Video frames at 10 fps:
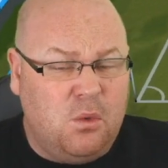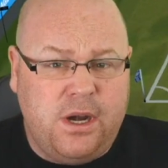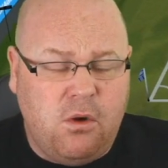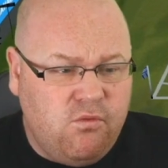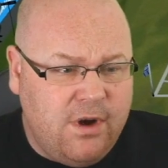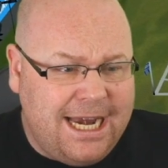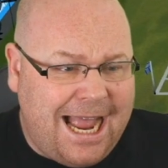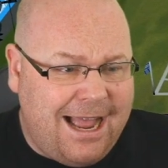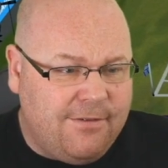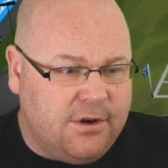We don't really
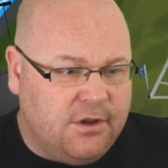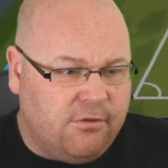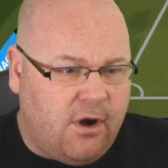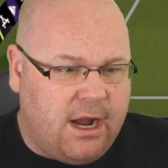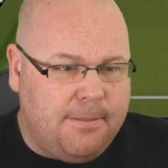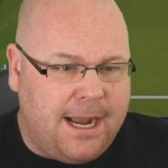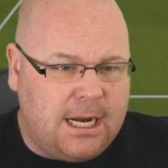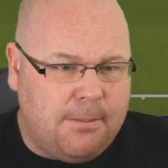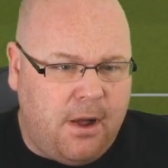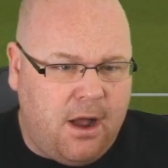have another right
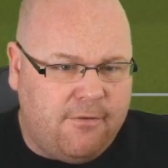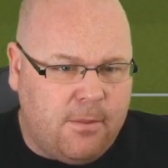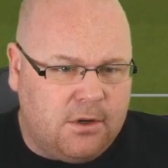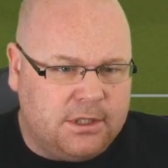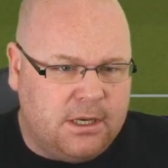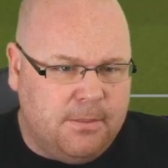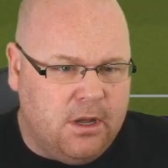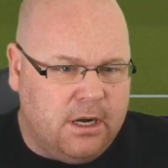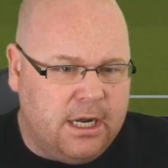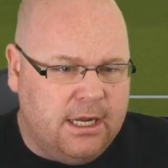back apart from Oscar
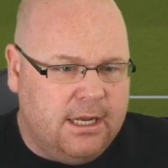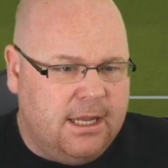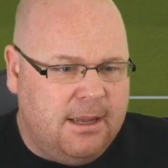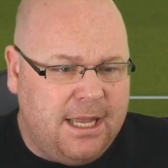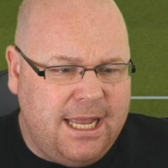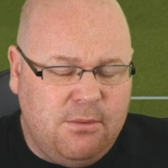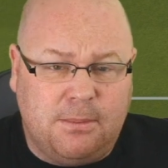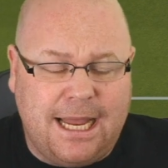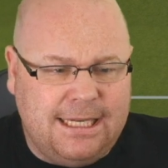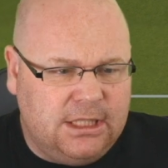Berg. That he was
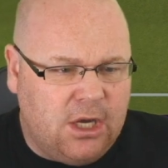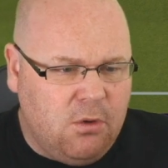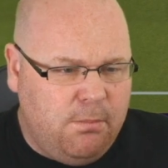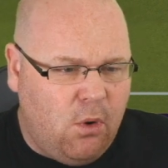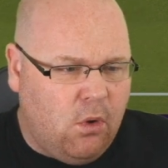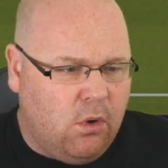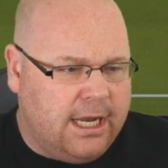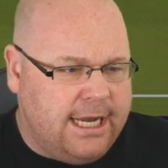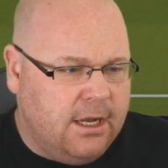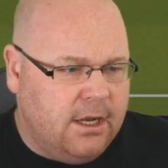playing so
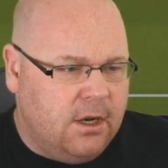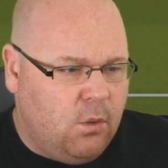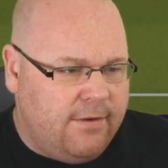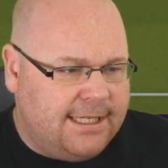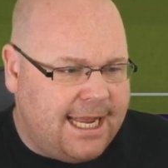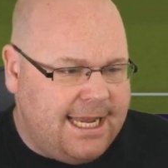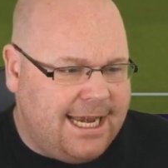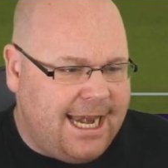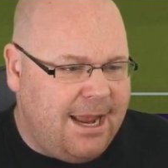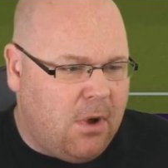poorly, we've
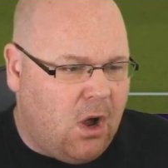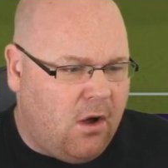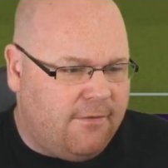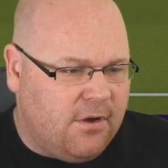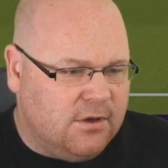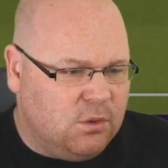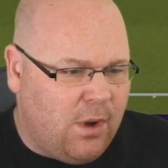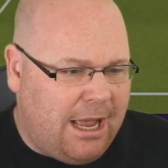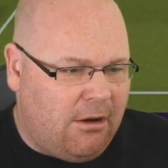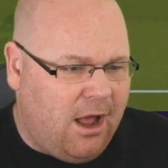taken him off as
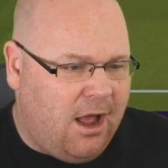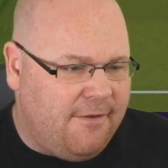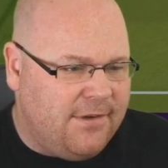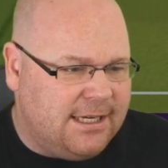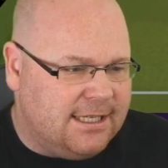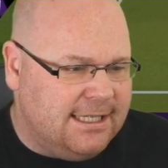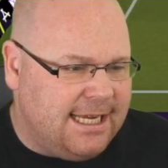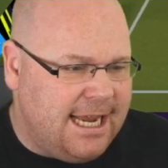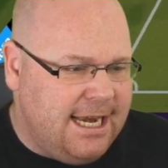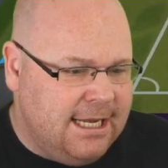well.
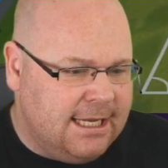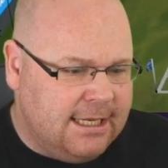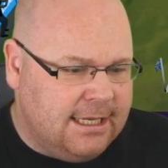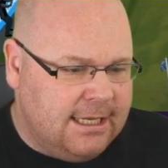Hartvigsen's in.